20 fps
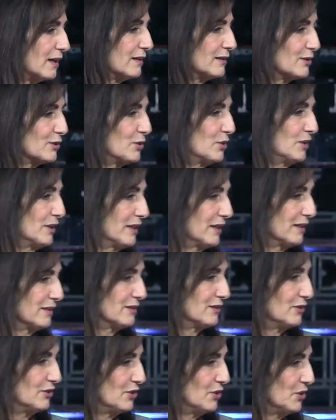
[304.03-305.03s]
God is calling
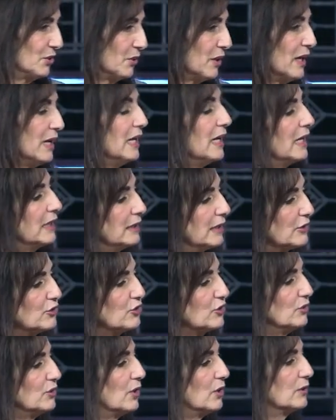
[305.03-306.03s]
us to do. And
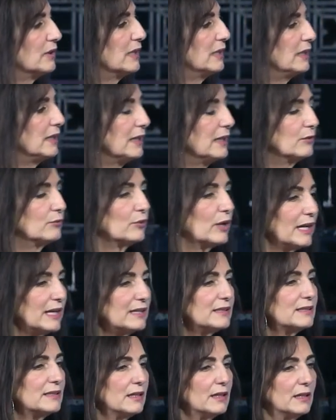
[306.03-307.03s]
as you know, Gideon
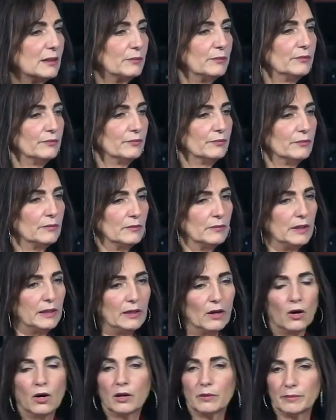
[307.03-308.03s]
raised up
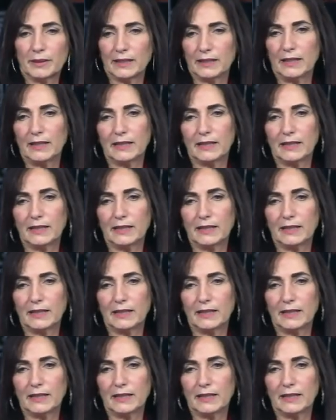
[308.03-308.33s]
the army.